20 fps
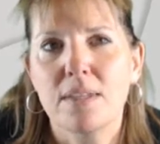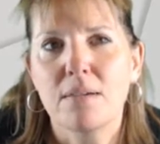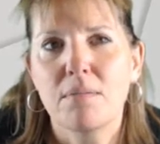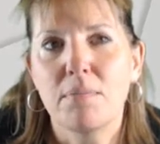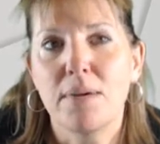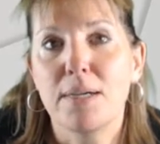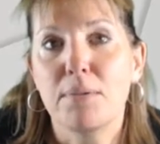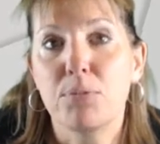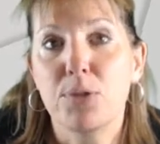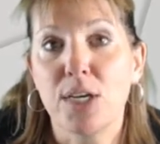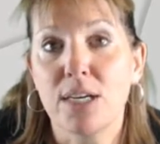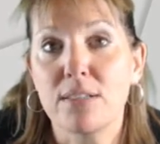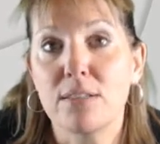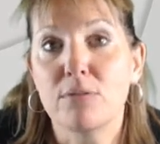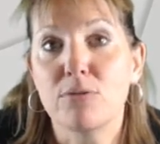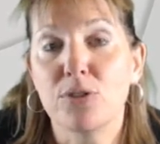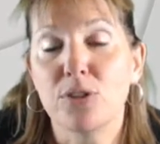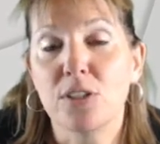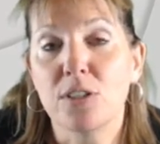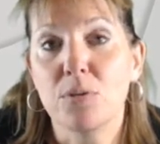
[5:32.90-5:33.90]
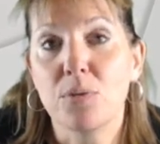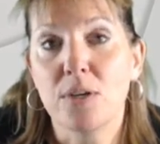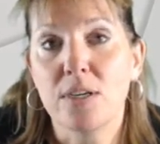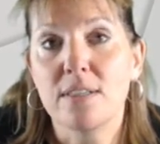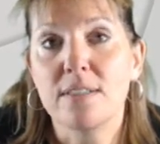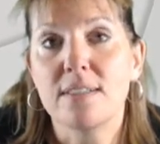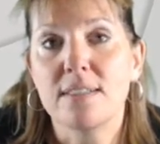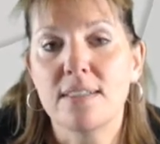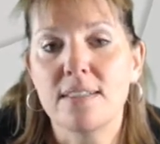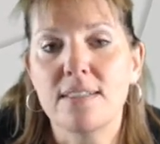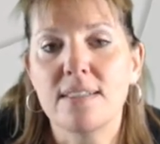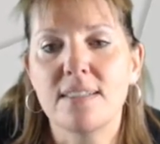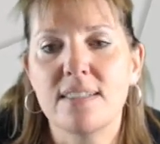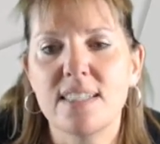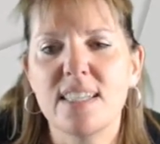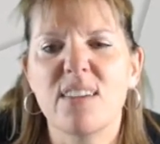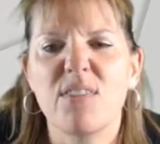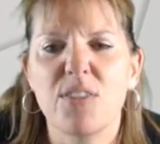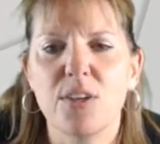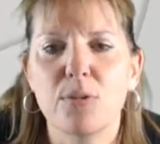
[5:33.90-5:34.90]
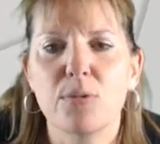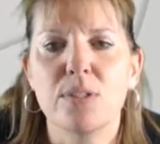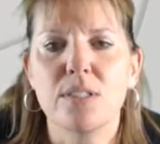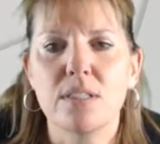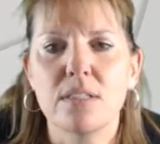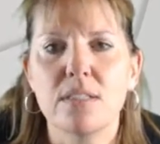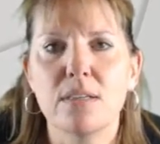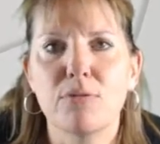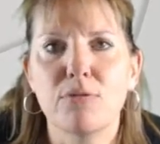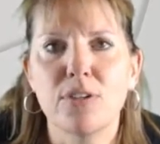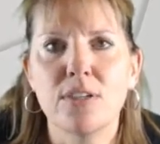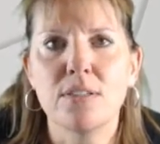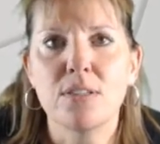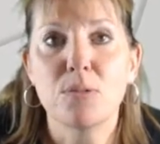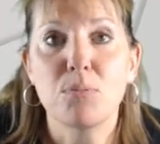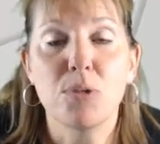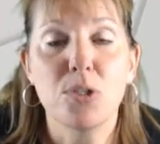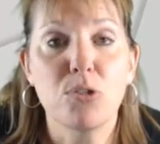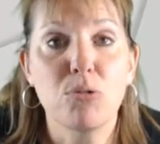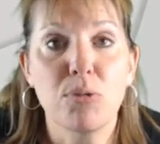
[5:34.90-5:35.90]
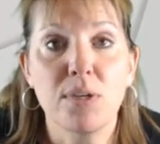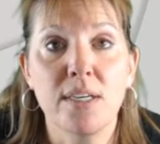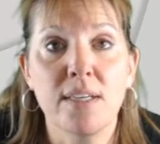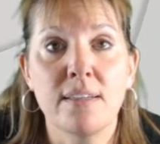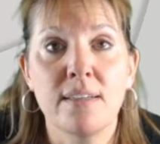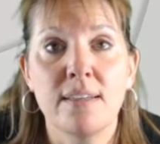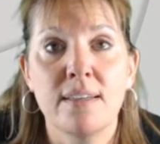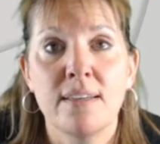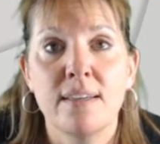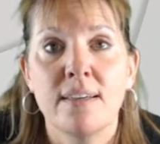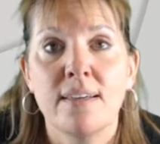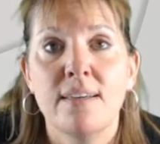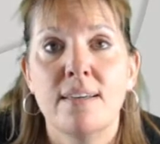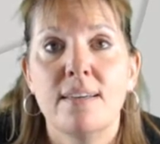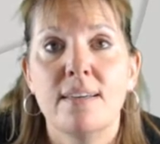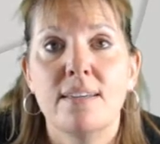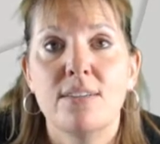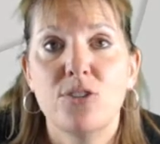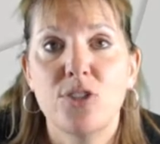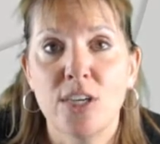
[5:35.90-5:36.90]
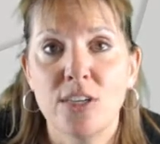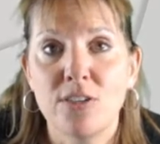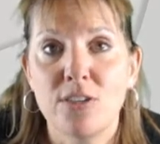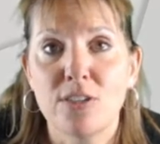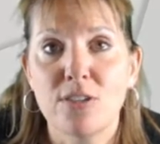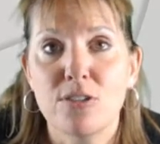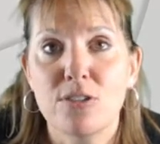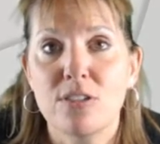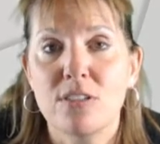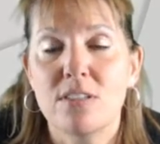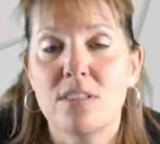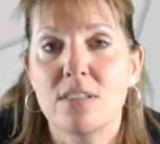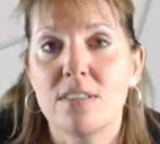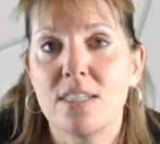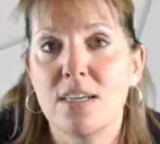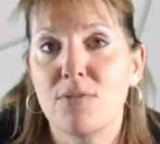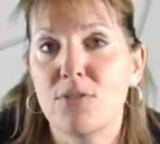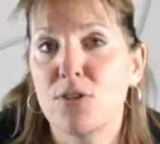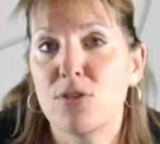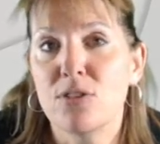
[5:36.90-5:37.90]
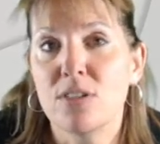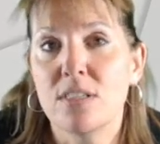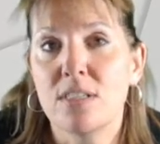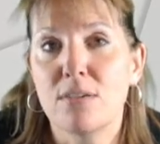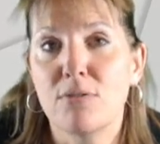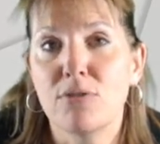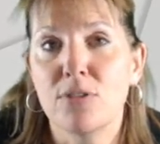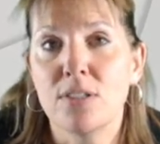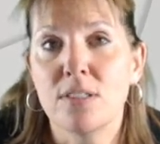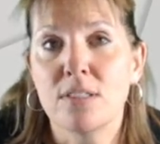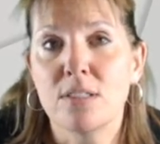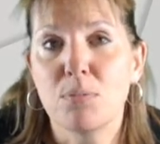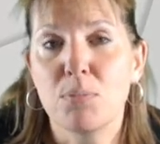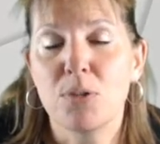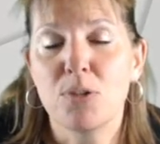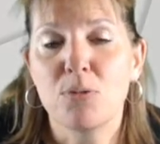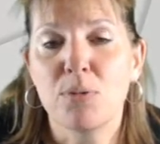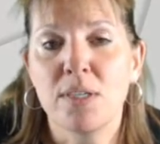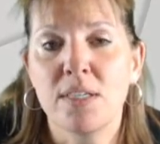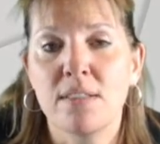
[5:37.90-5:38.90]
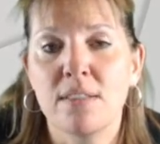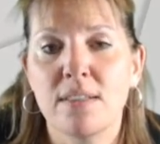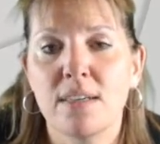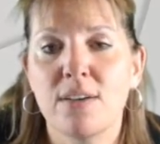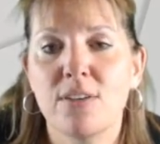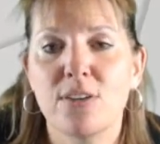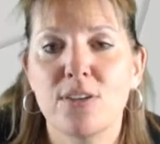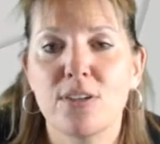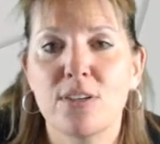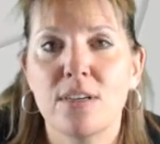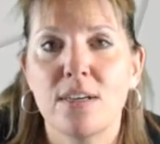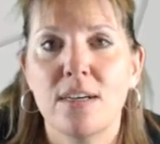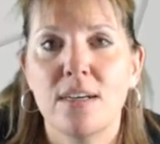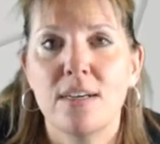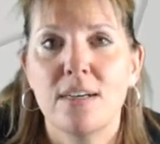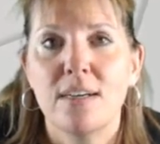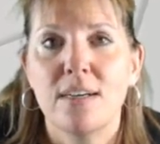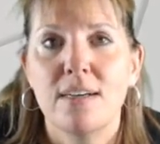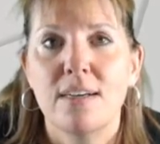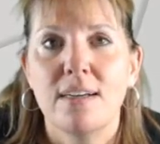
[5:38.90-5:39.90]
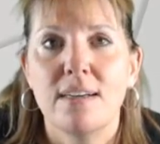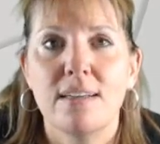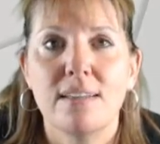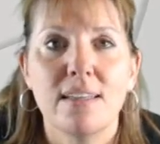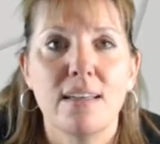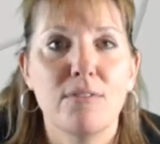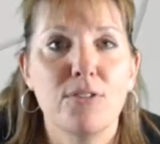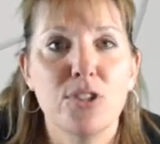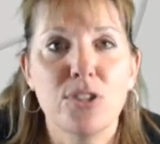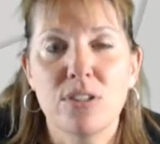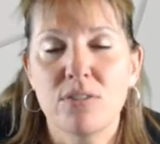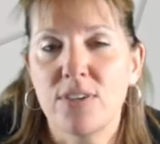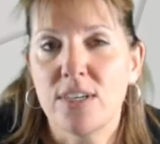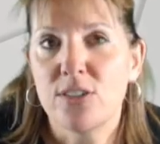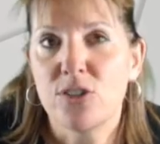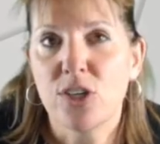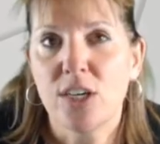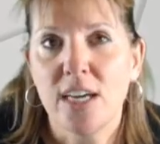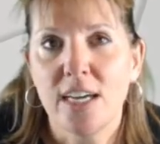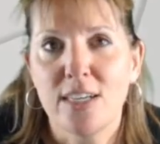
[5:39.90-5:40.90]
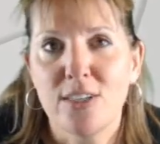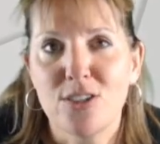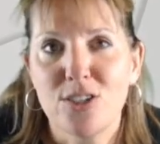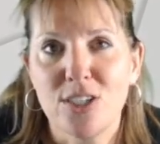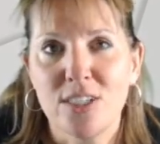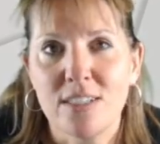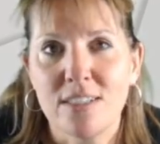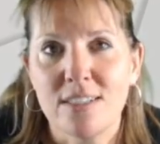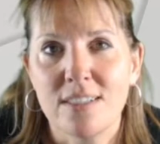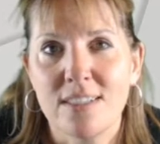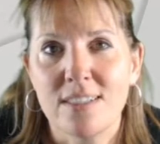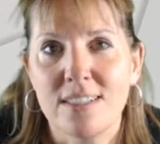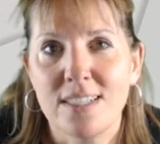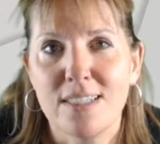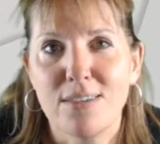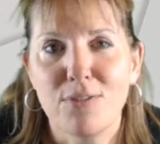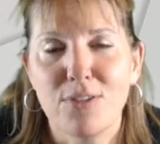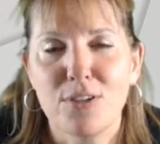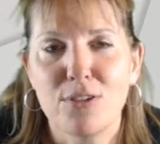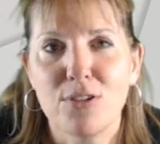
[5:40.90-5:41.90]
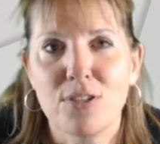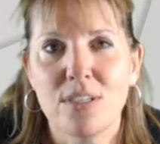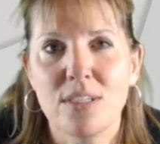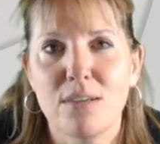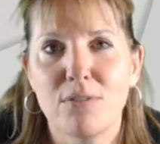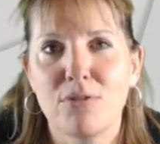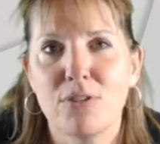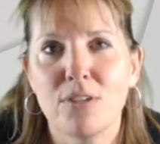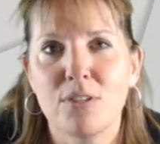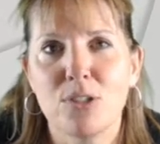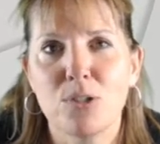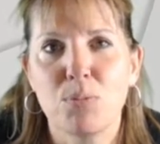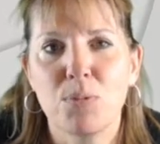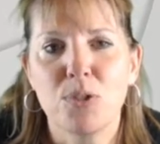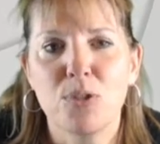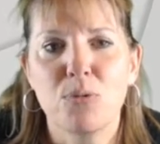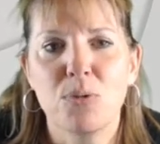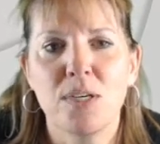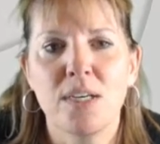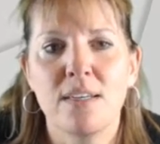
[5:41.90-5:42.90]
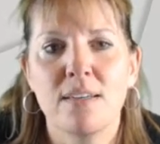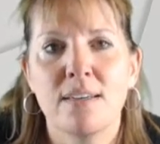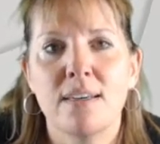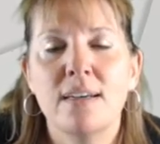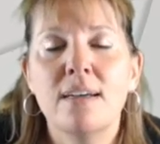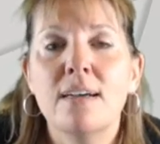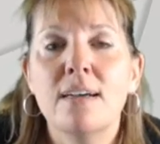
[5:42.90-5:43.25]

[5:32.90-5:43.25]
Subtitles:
my objective really was, and to see if there was a difference between genders, to see if there's a difference between other levels of education, to see if there's a difference between